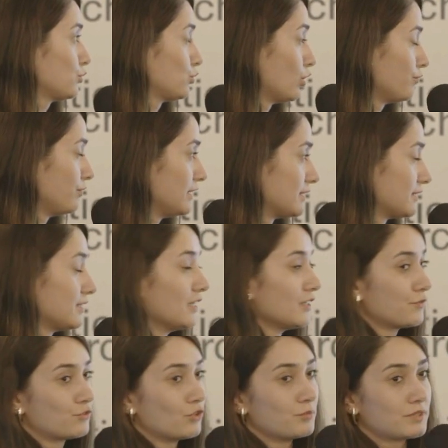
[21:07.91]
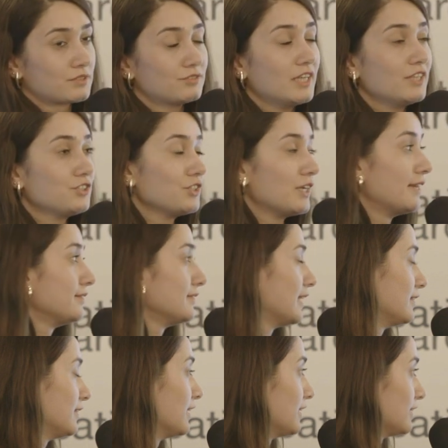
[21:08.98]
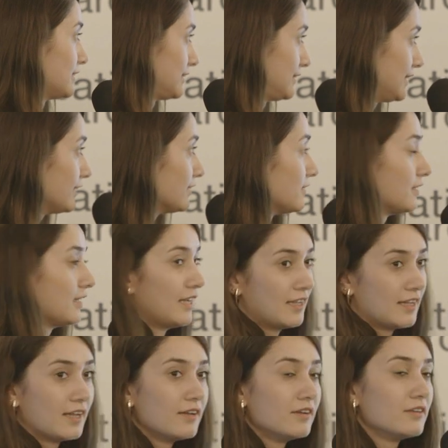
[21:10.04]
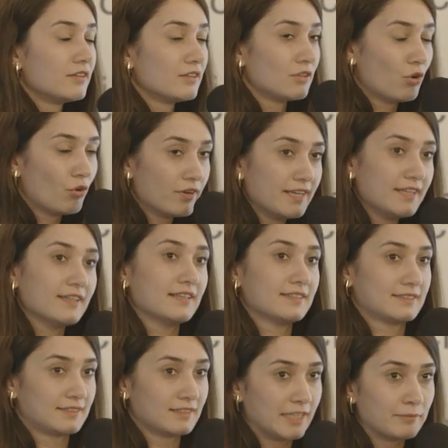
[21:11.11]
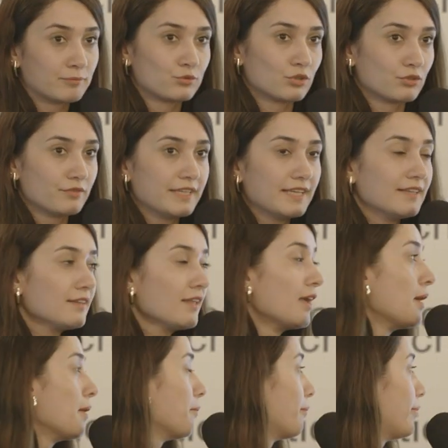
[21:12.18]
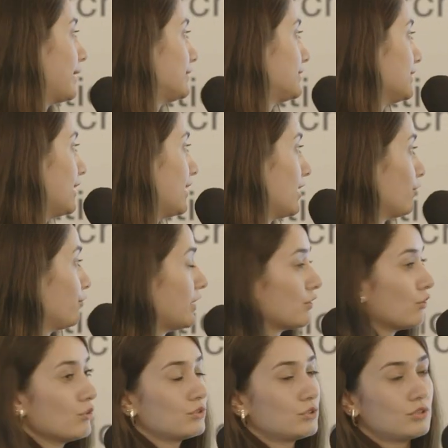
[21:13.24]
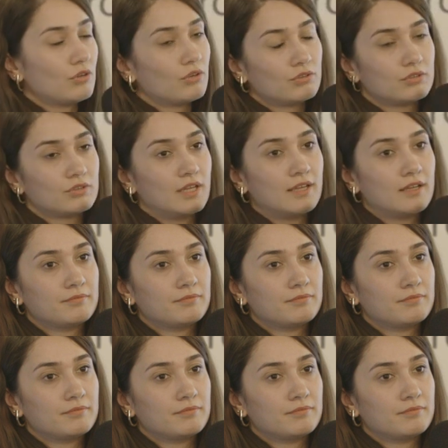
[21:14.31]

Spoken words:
So we started from scratch and then still learning and still improving it. But we are also